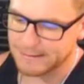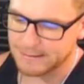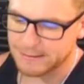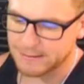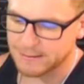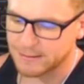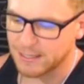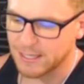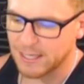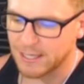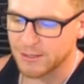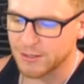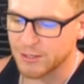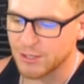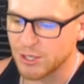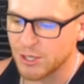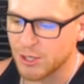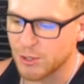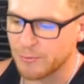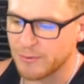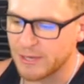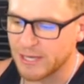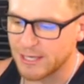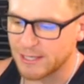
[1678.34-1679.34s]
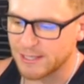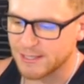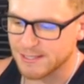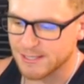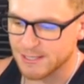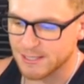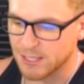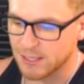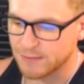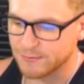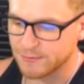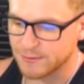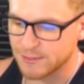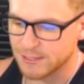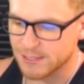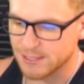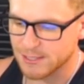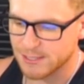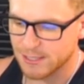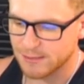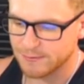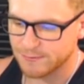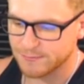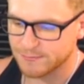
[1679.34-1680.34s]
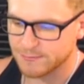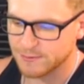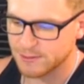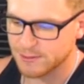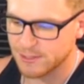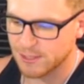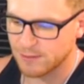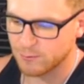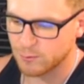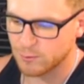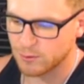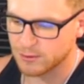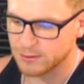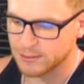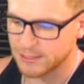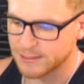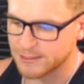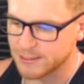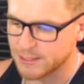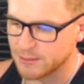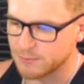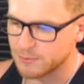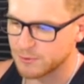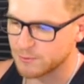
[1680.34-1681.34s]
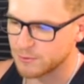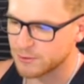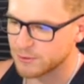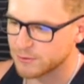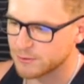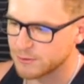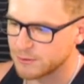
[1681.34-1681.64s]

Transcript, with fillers: I don't know, man. It's a tough, it's a tough, a tough world out there, but we're doing the